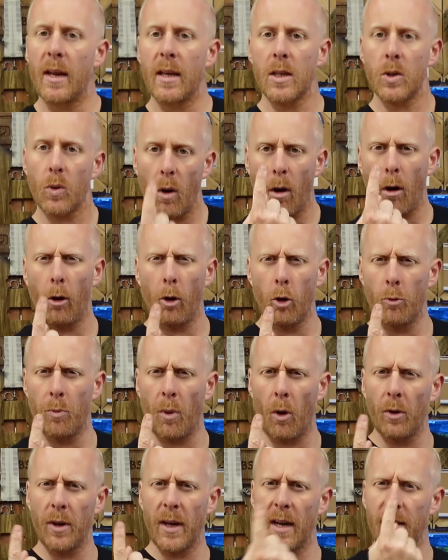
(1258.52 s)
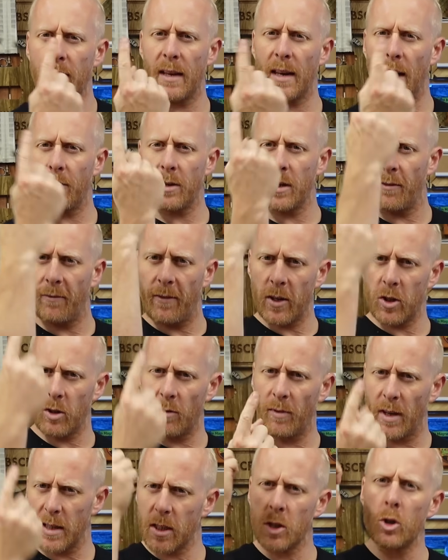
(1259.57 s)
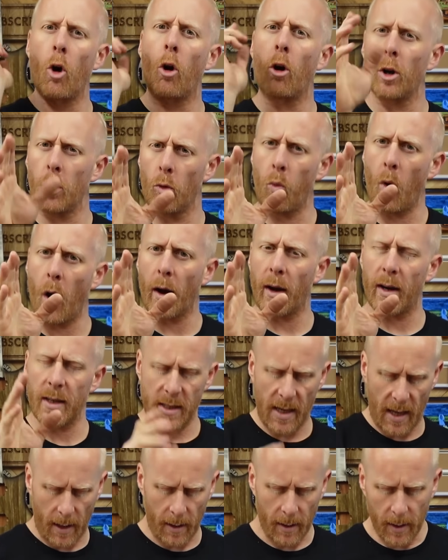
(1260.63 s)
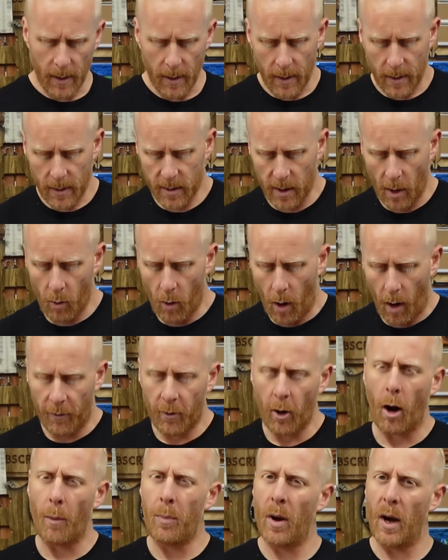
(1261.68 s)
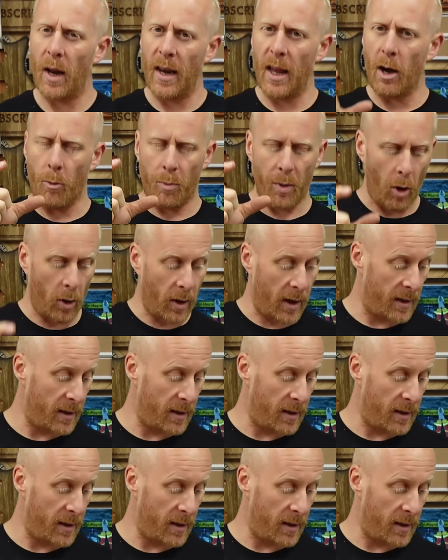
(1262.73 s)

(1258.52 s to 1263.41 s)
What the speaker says: into a hollow body and then having a fish. It's not going to work, is it? So I've got to put a little block